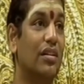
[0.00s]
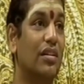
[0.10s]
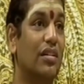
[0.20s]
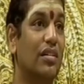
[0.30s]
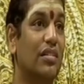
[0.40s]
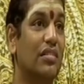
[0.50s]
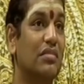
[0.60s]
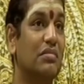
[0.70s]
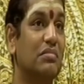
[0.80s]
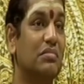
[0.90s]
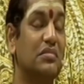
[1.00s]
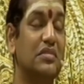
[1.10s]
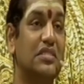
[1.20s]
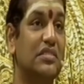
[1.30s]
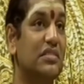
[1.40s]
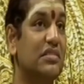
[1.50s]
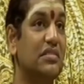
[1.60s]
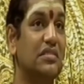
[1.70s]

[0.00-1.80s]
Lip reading: [no speech]